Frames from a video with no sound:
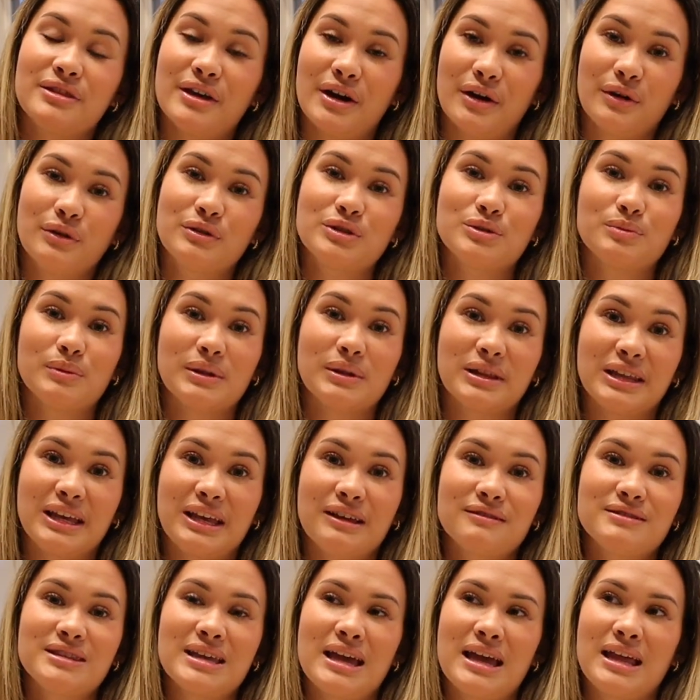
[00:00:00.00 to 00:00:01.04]
those
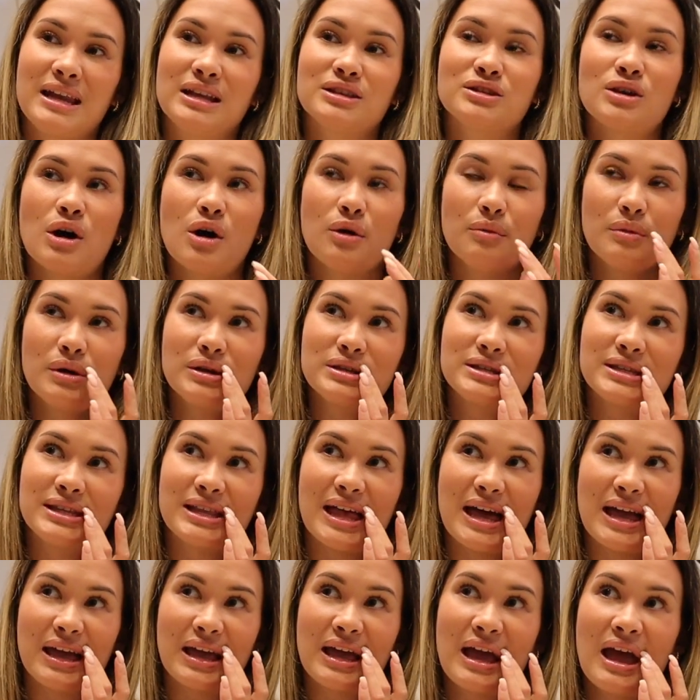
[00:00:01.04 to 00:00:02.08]
beliefs. And it's almost
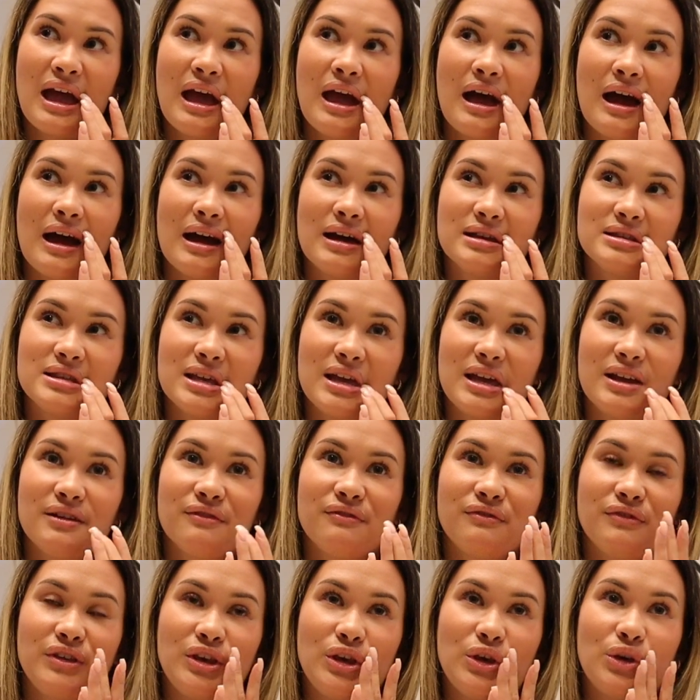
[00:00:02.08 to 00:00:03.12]
like as
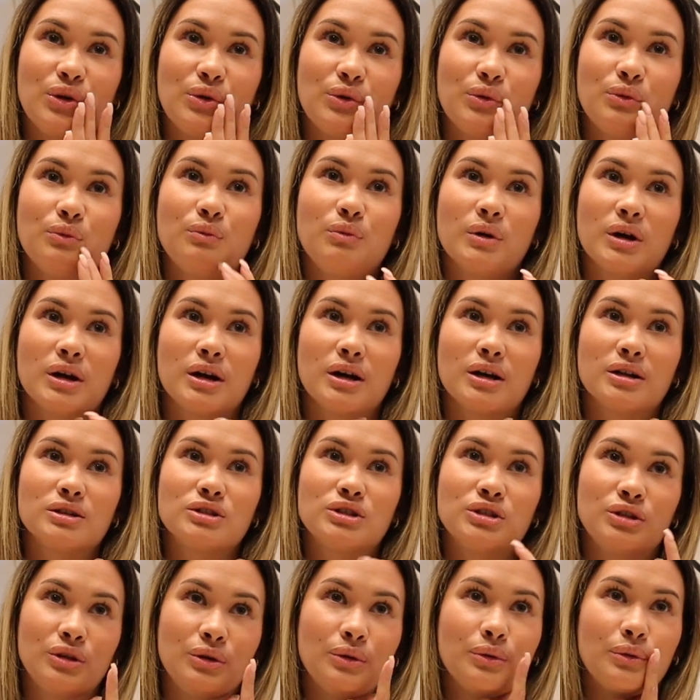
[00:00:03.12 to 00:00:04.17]
if you were
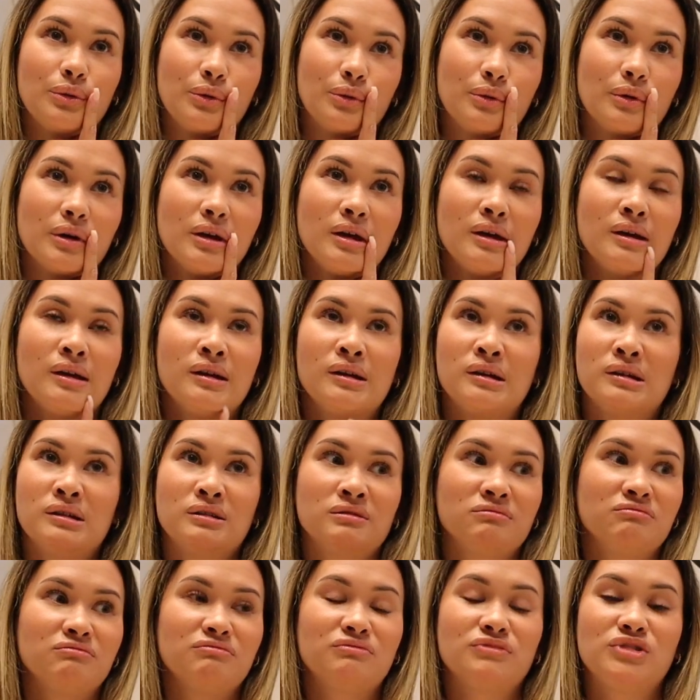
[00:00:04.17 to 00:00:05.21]
to
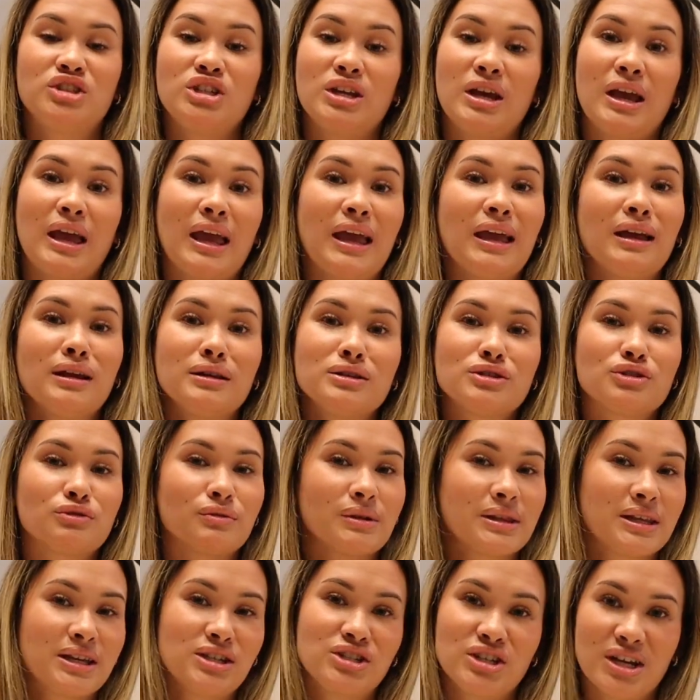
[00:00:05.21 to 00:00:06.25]
change
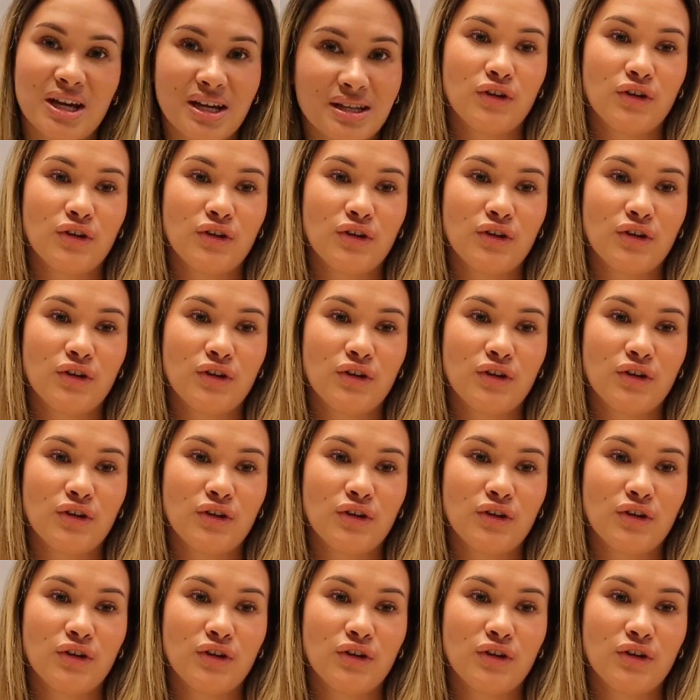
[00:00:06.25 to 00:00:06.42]
religion.